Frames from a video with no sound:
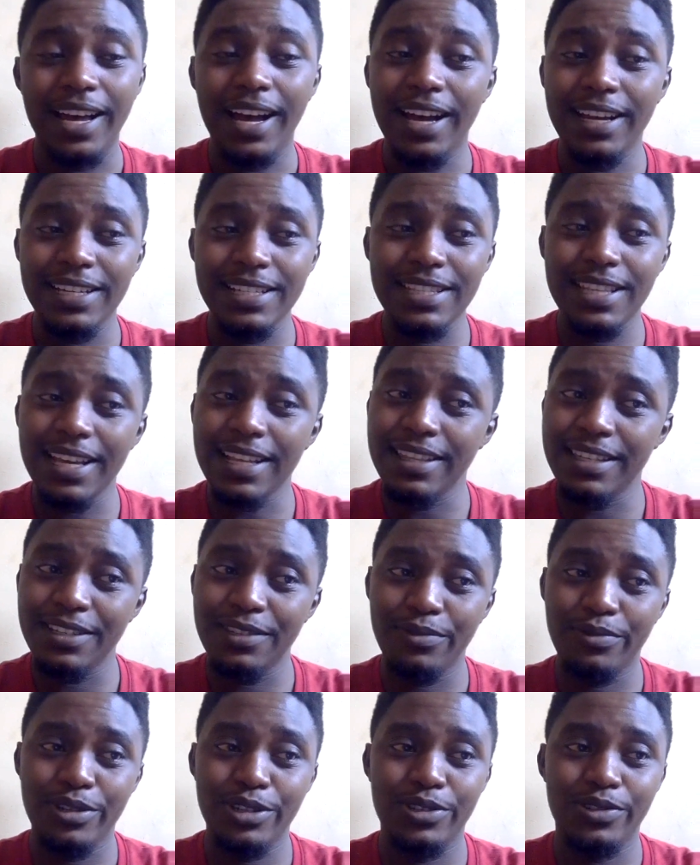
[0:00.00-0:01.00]
Understand
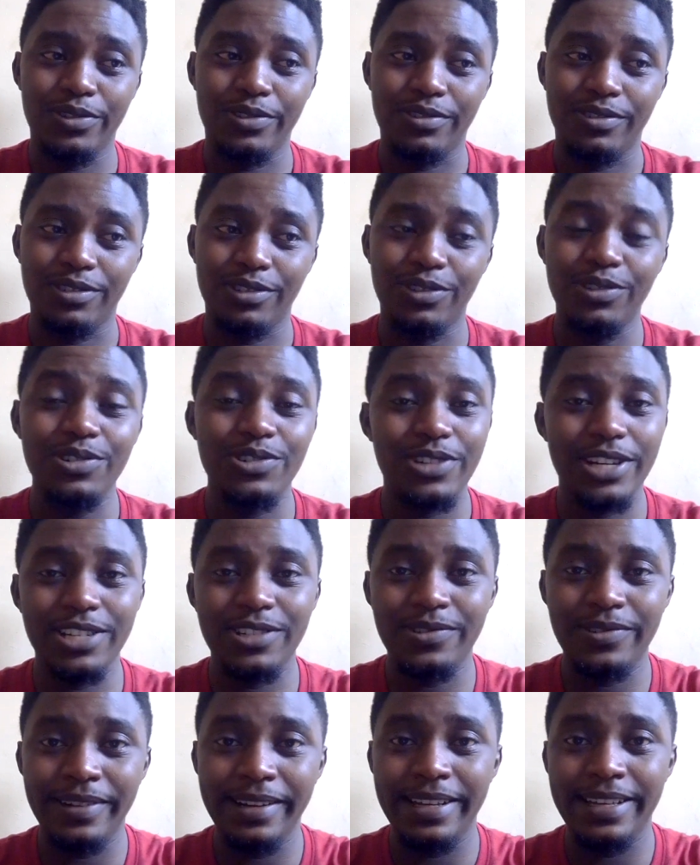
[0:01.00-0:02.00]
these questions. Don't try
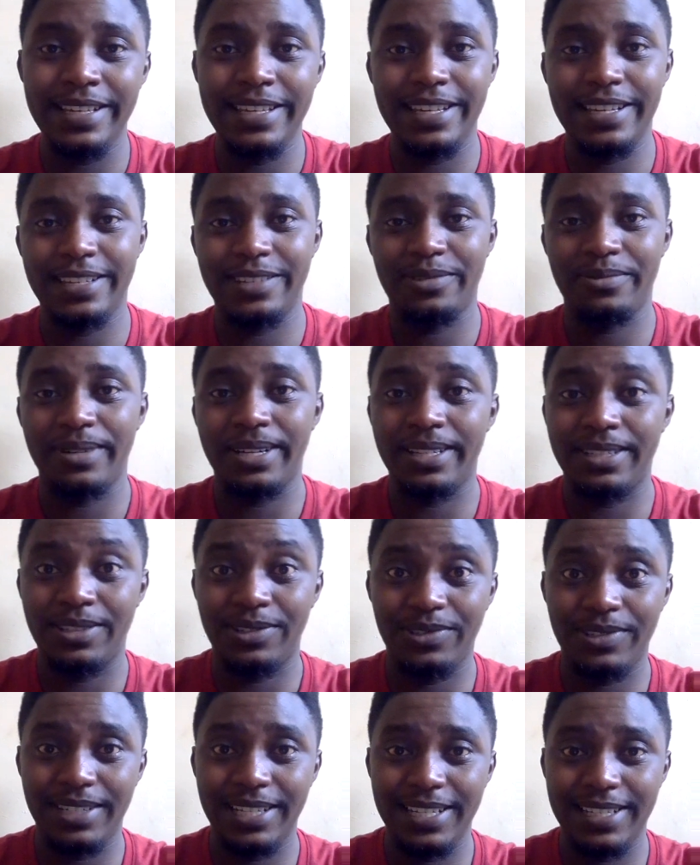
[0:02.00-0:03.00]
to click yes where it's
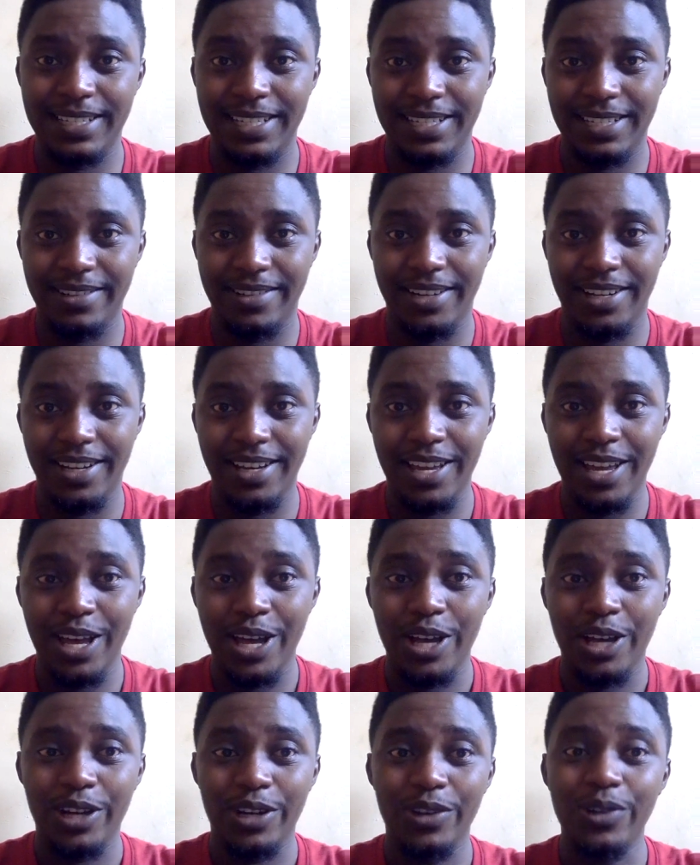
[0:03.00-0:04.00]
not necessary.
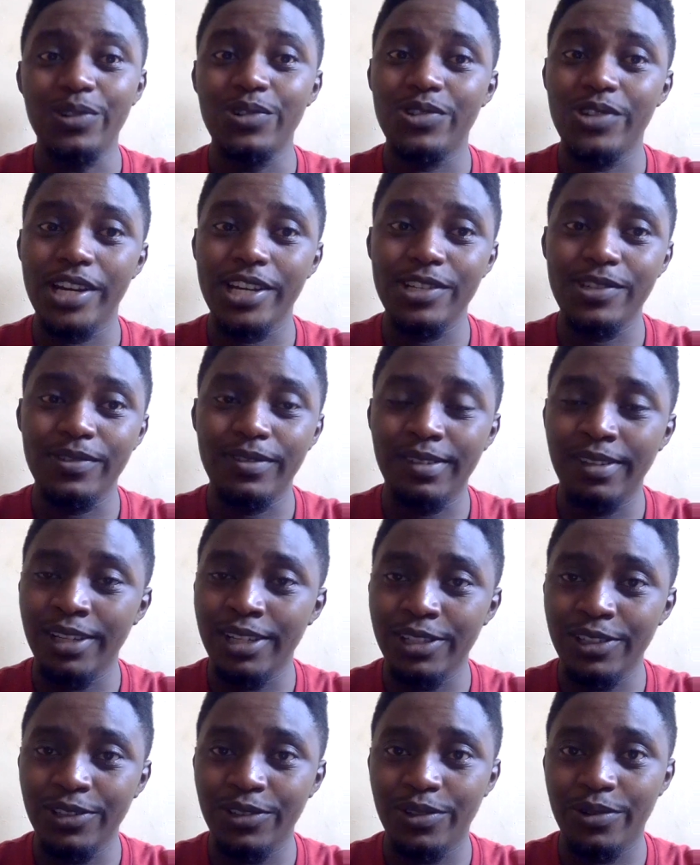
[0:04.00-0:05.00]
Don't try to
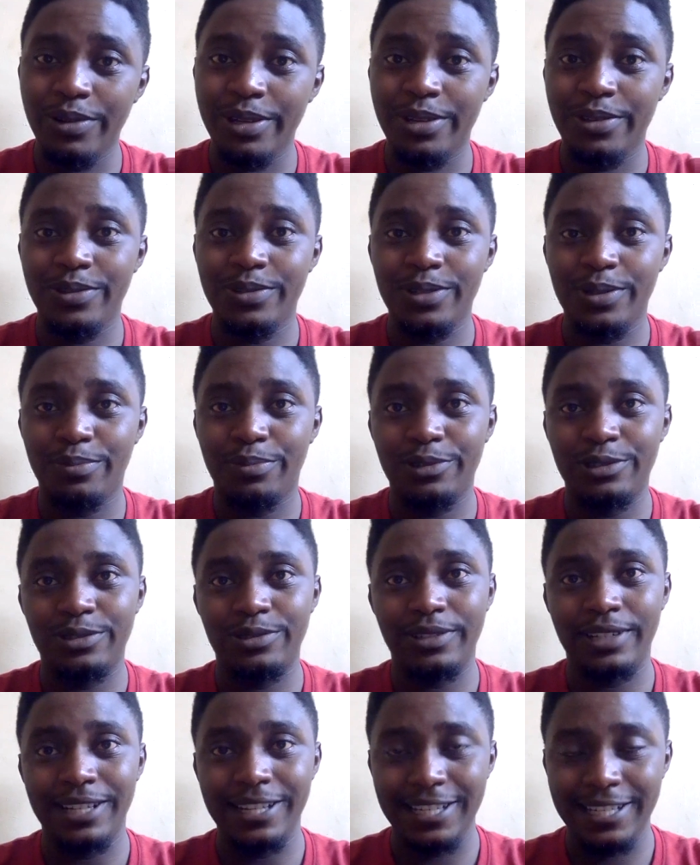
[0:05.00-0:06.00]
click no where you're supposed
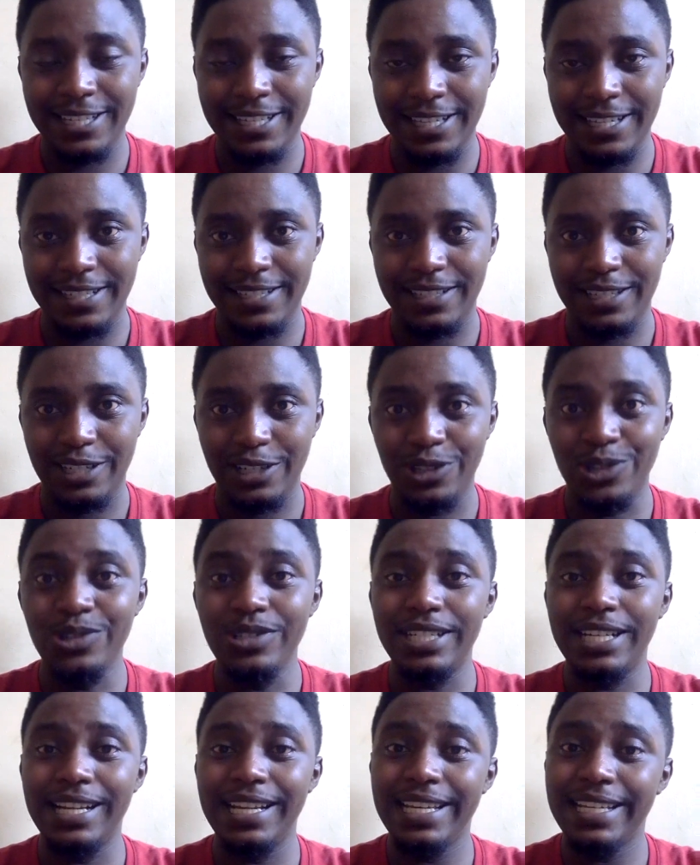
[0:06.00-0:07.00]
to click yes.
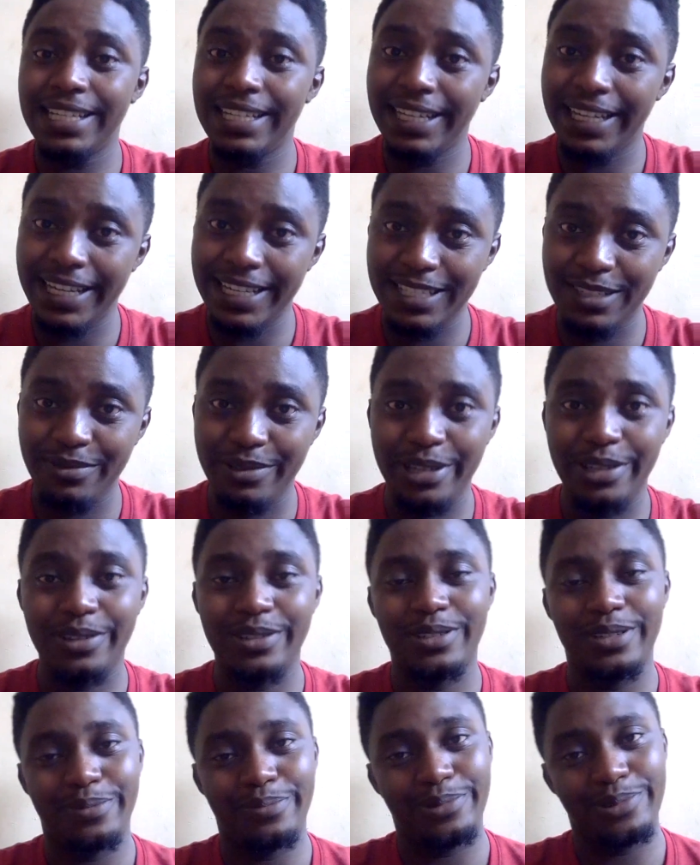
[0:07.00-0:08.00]
Don't click yes where
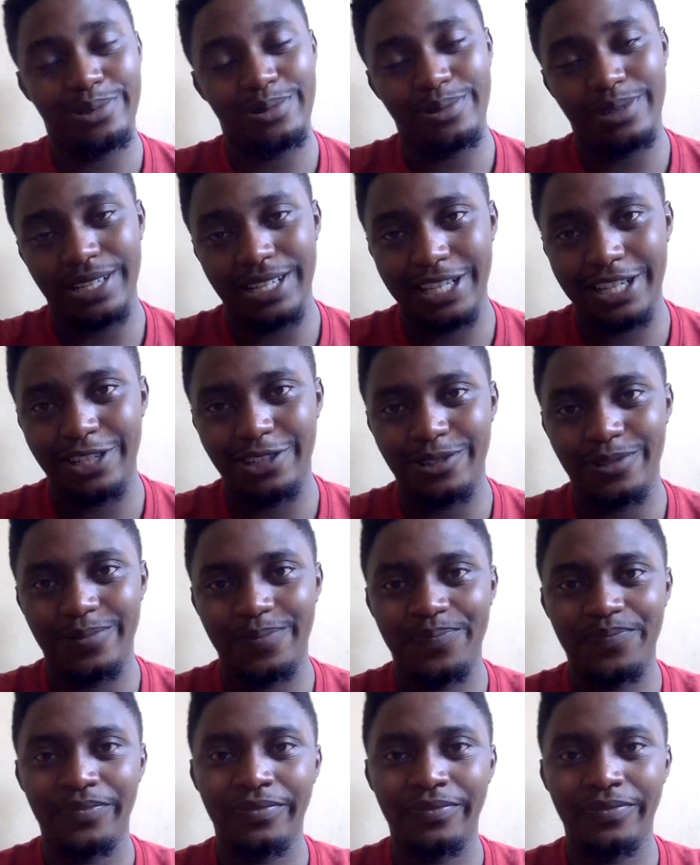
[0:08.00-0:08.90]
you're supposed to click no.